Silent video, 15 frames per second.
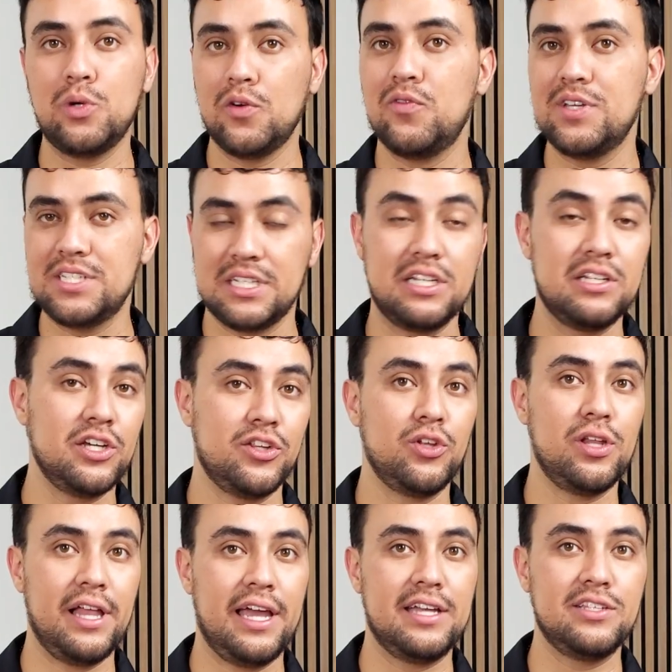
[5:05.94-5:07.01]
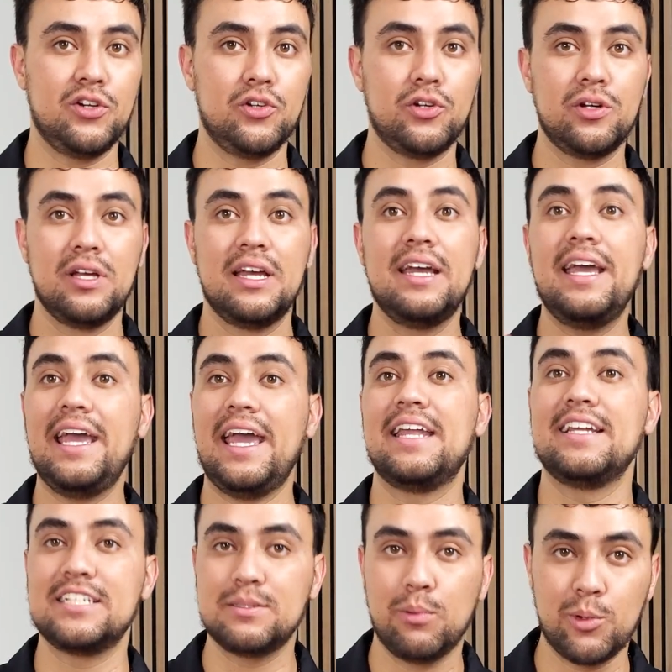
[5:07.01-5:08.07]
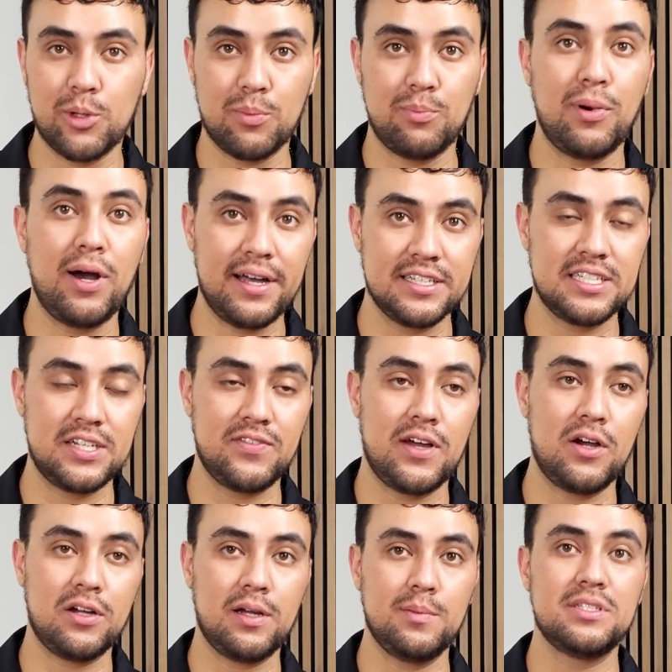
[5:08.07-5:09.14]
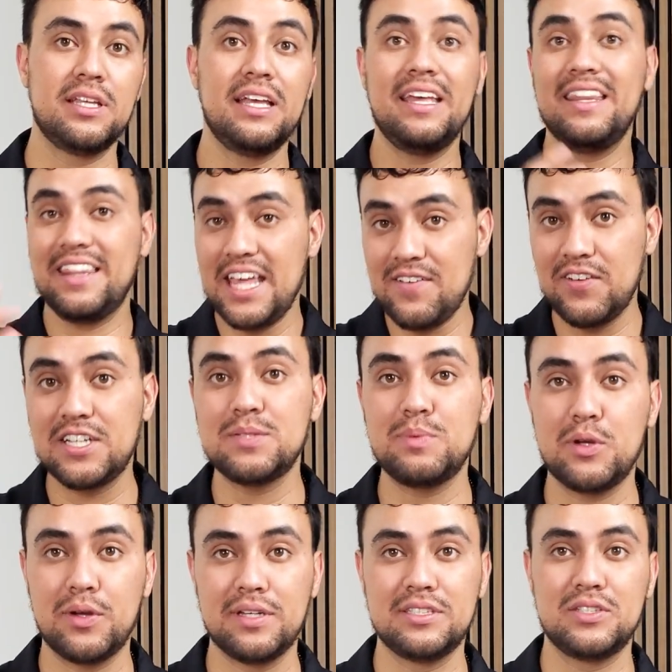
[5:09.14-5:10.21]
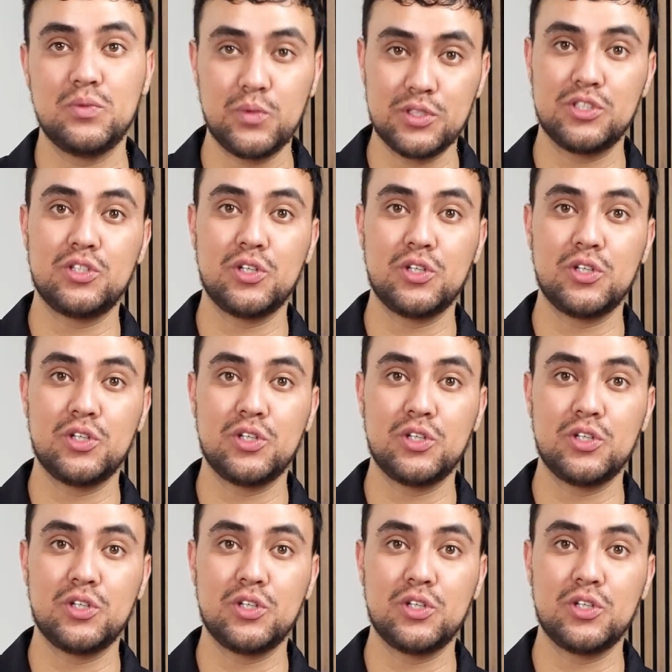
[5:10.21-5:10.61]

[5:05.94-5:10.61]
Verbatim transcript: we'll visit another landowner and explore the positive outcomes they've experienced with